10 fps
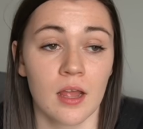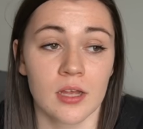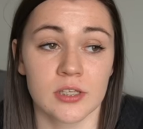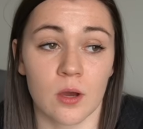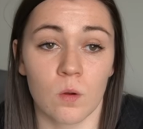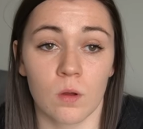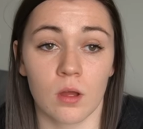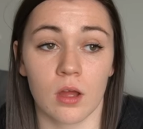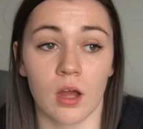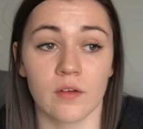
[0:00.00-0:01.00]
So
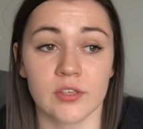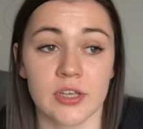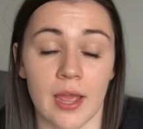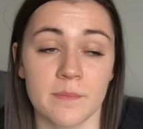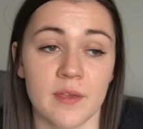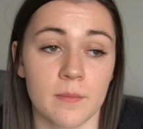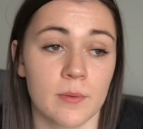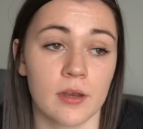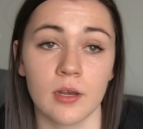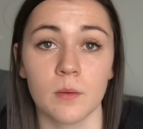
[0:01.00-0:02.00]
oftentimes I've
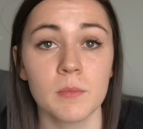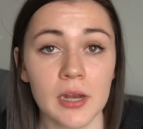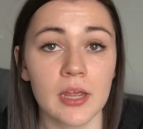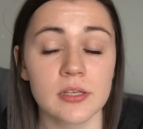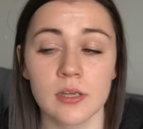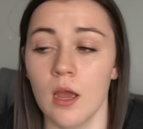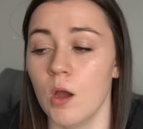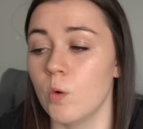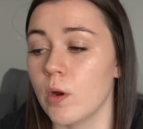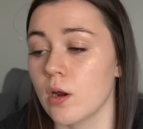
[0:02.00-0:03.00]
been in on meetings
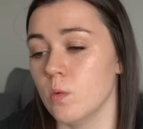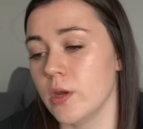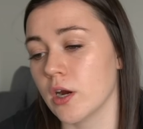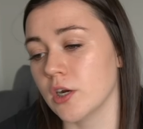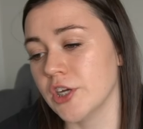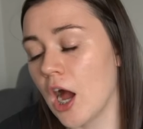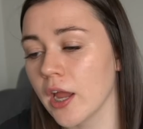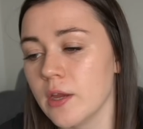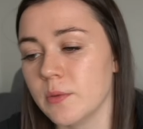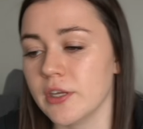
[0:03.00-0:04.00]
where we are
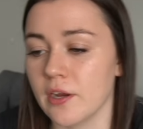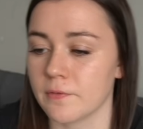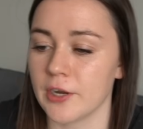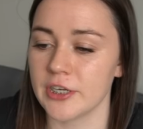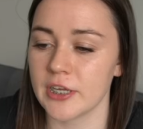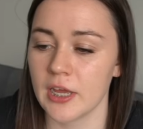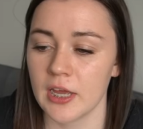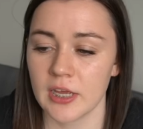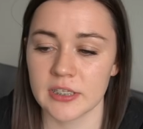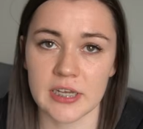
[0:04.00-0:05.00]
talking with the different
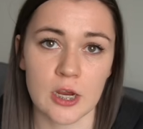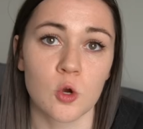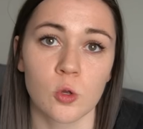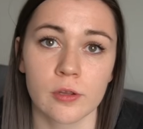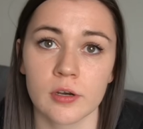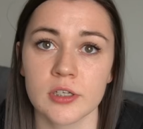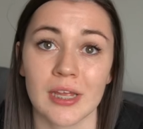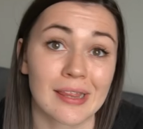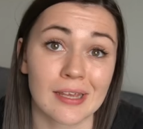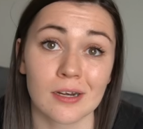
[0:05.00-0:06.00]
stakeholders
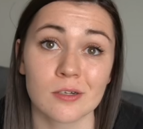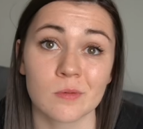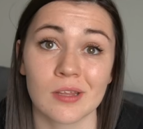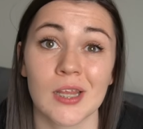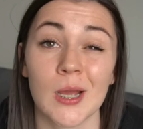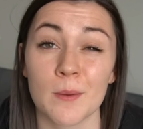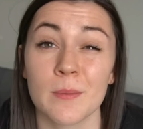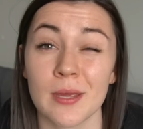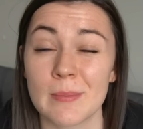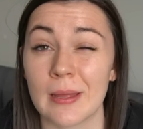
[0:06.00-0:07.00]
and leaders within the
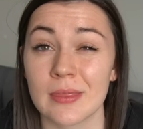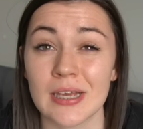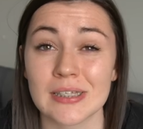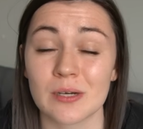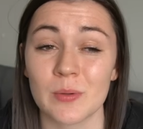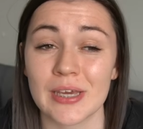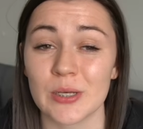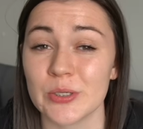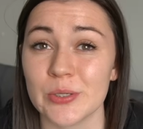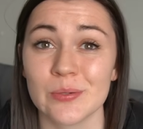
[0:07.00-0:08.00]
company about things that we
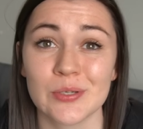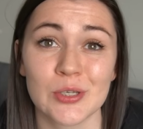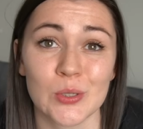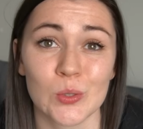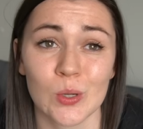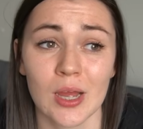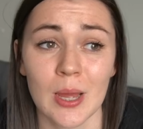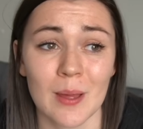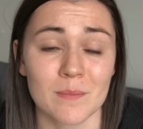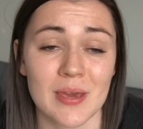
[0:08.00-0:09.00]
can do to
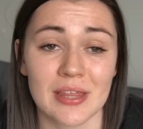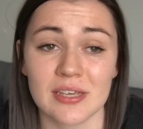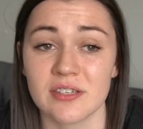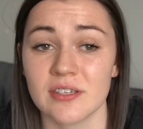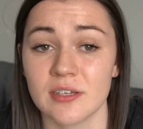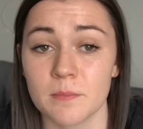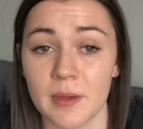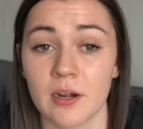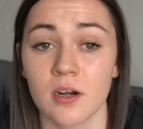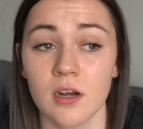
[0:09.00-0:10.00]
make the system
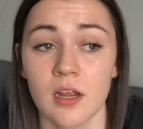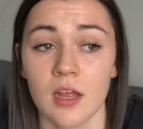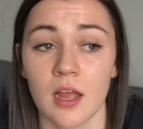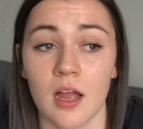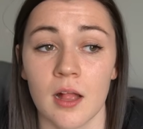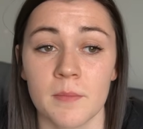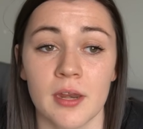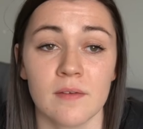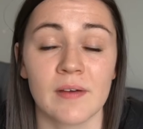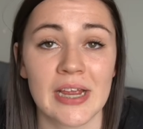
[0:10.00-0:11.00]
better um,
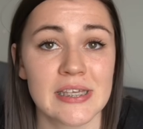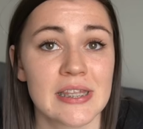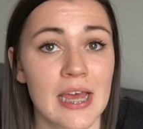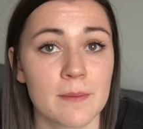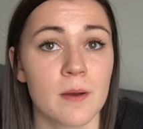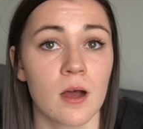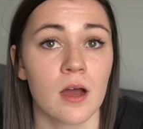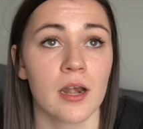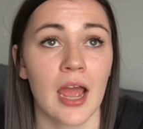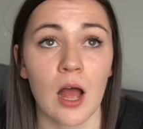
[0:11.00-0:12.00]
and advising them
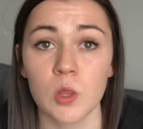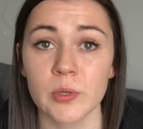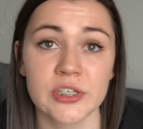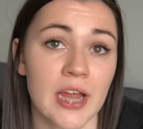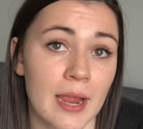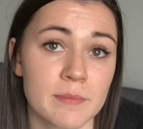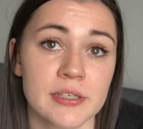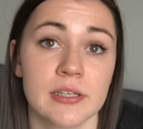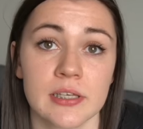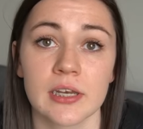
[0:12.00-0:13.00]
on how much time
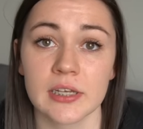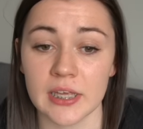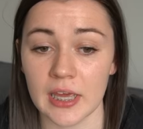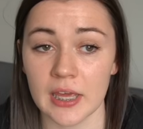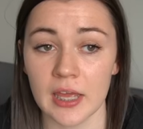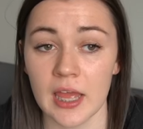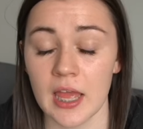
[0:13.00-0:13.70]
is this gonna take?